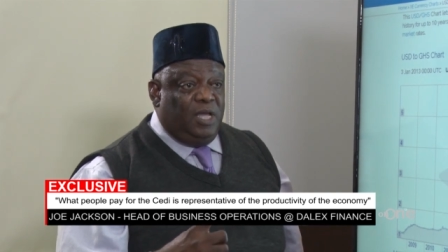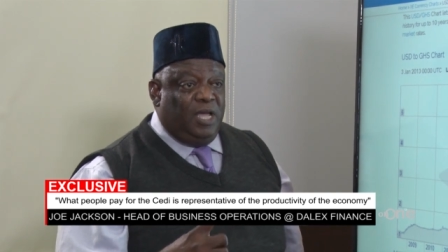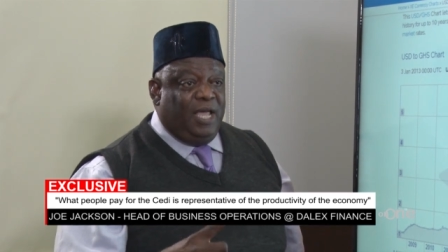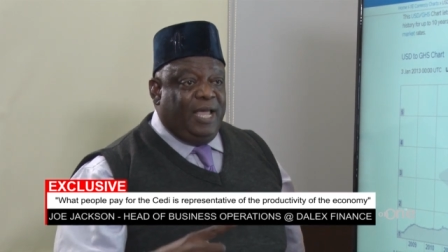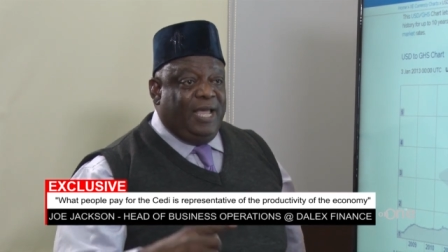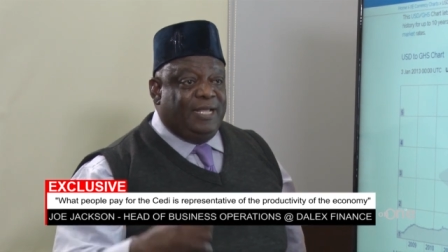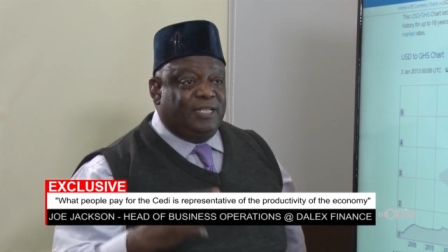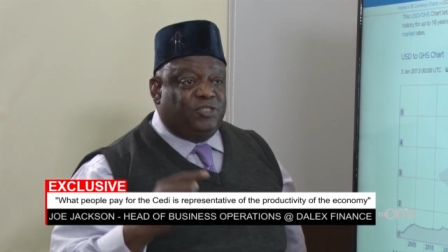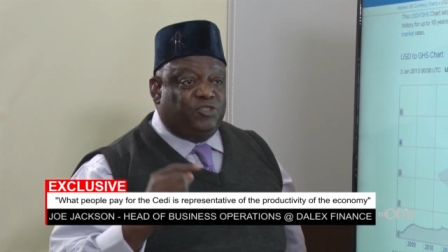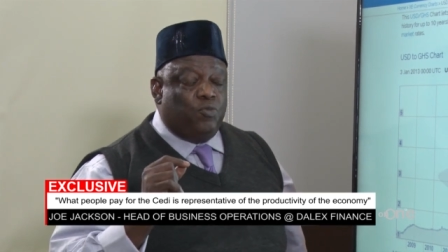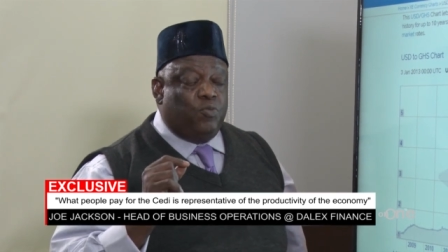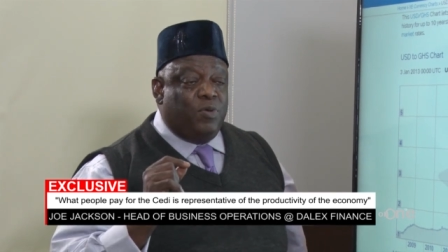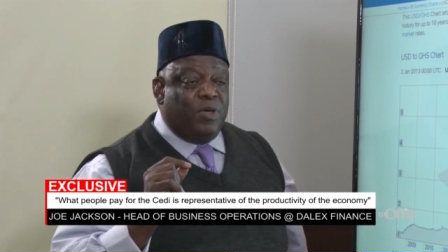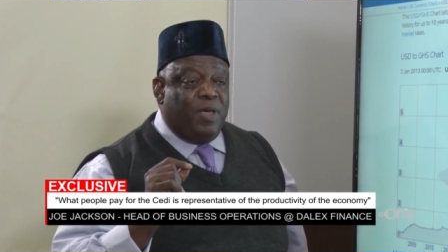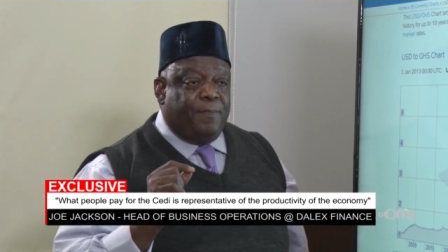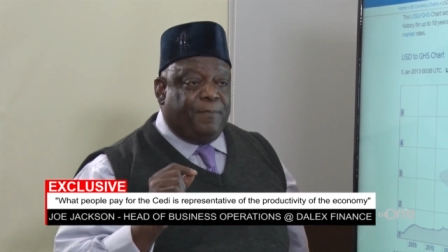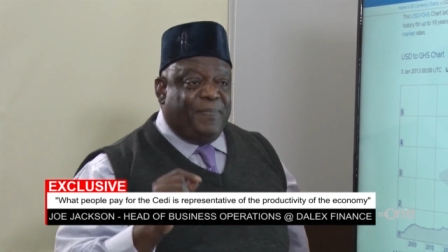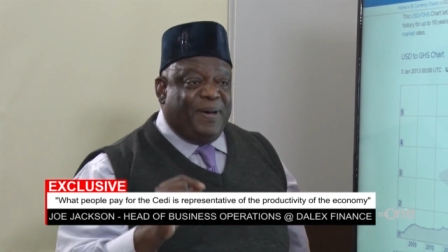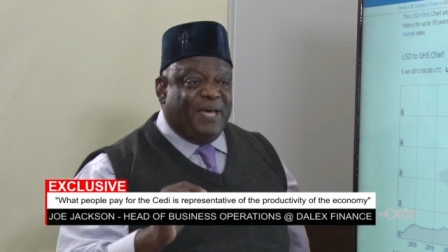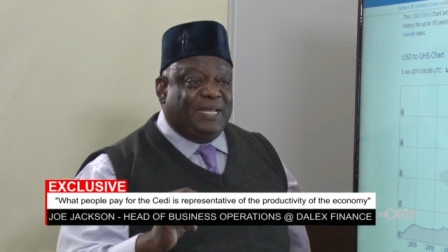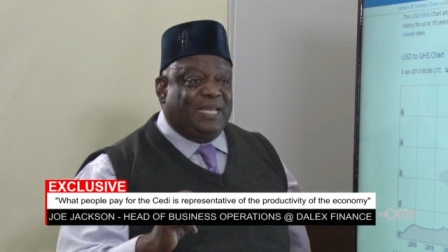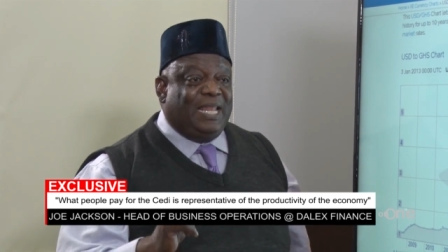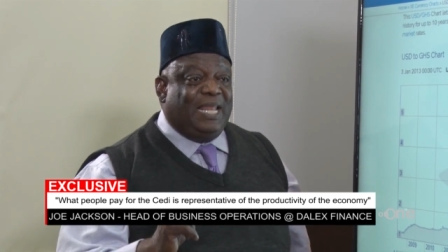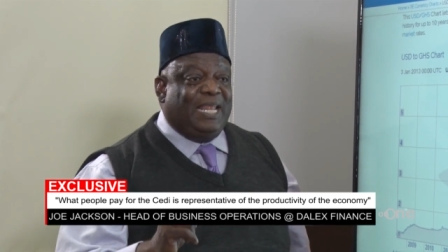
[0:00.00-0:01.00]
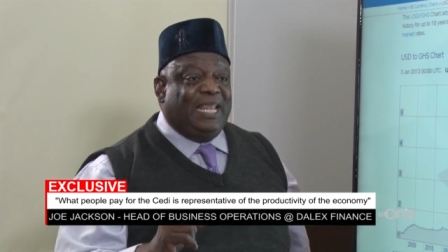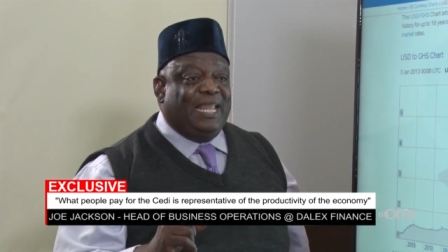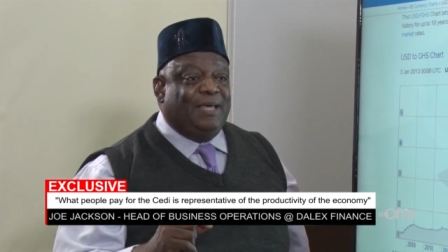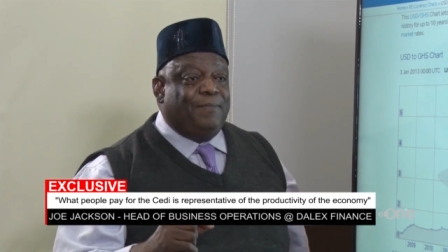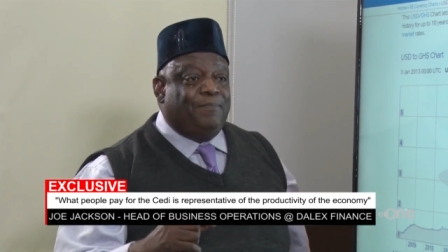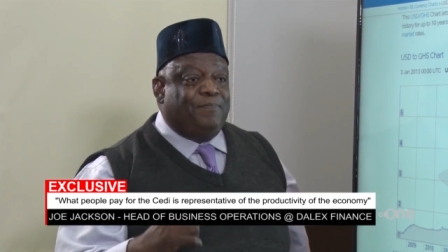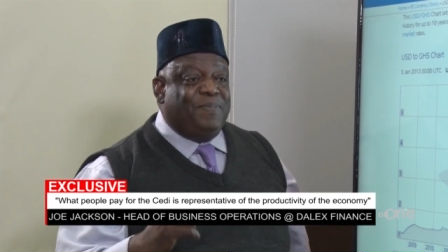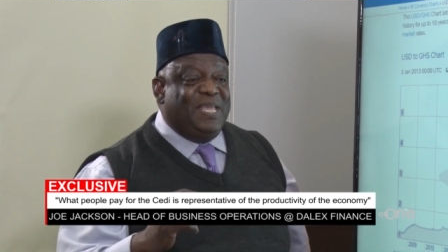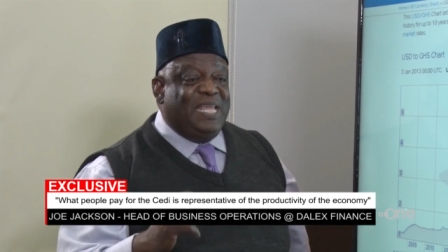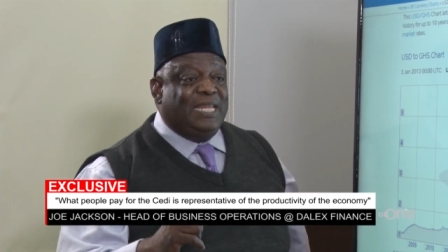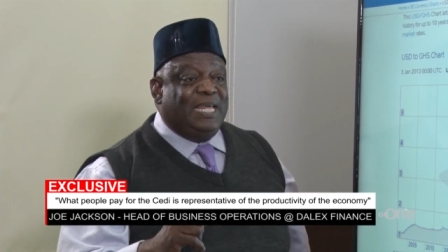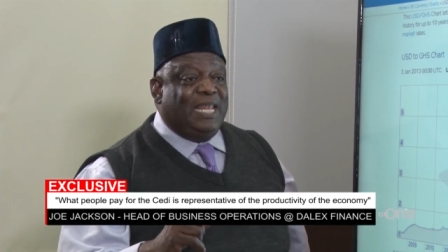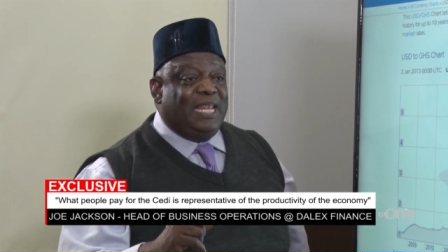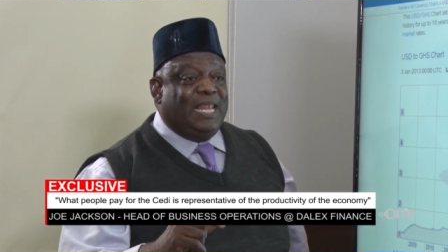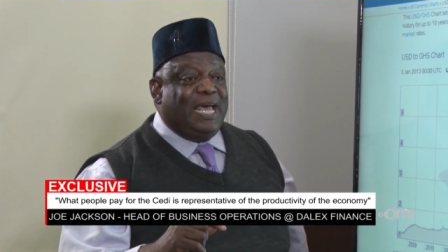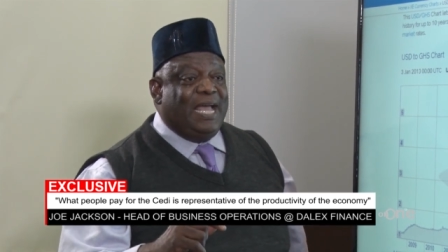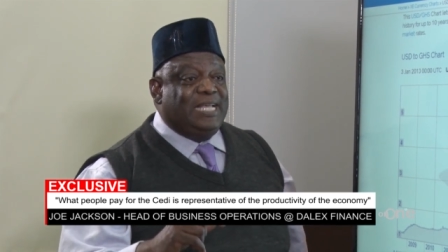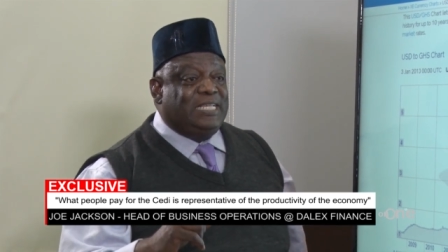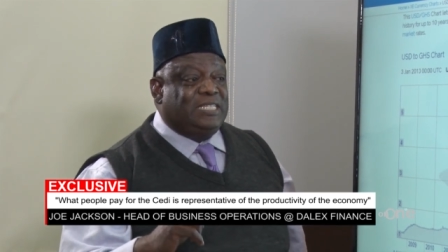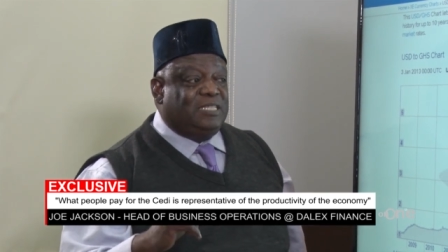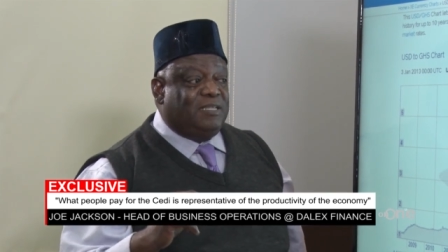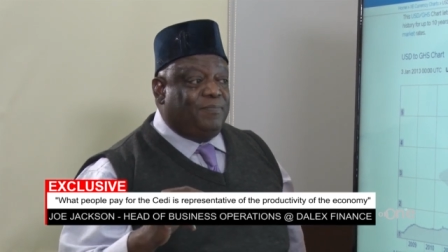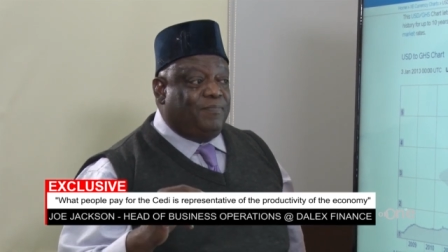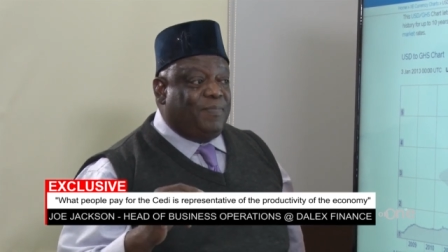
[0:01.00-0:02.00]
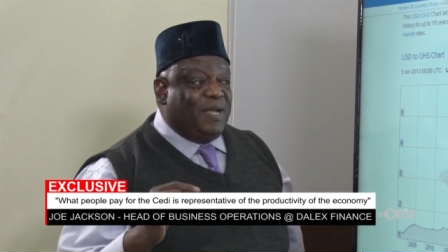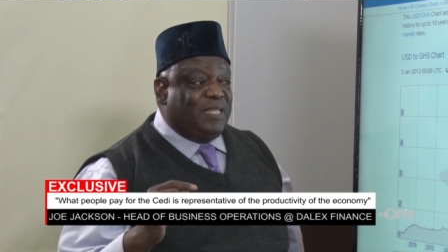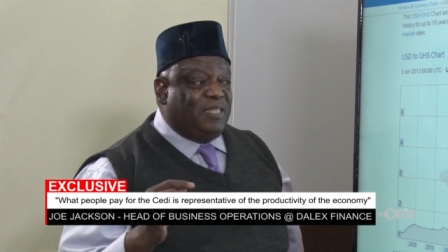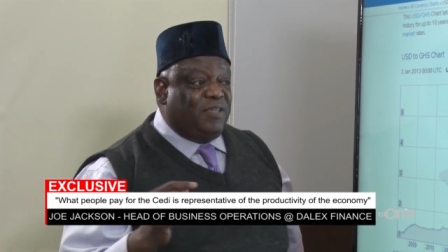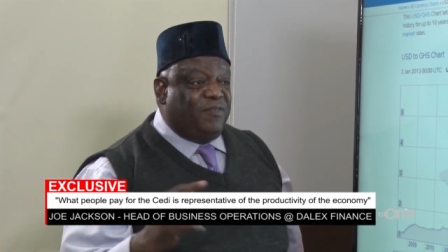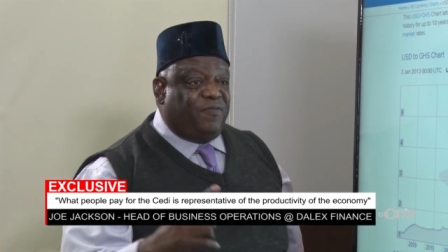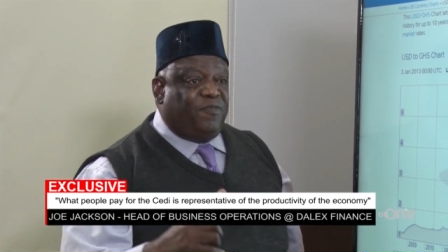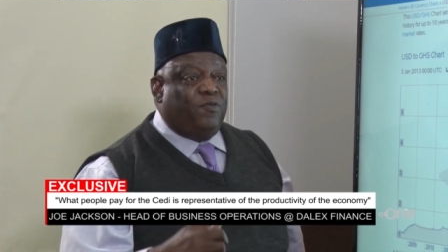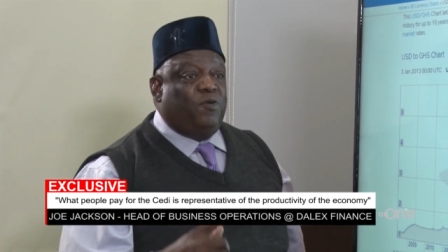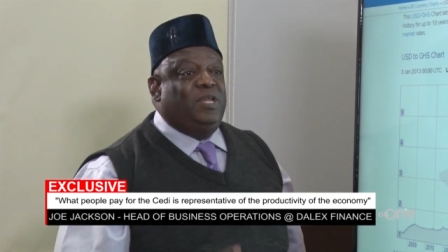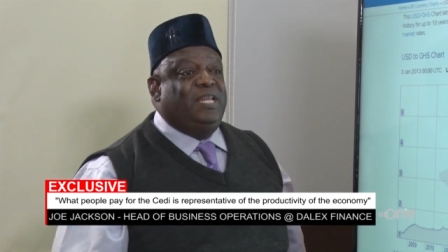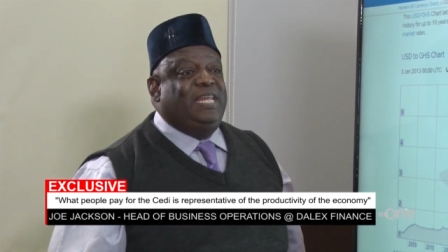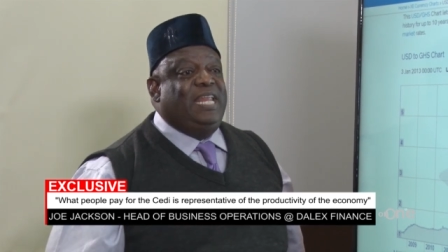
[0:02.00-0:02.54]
And so we were penalized by the fall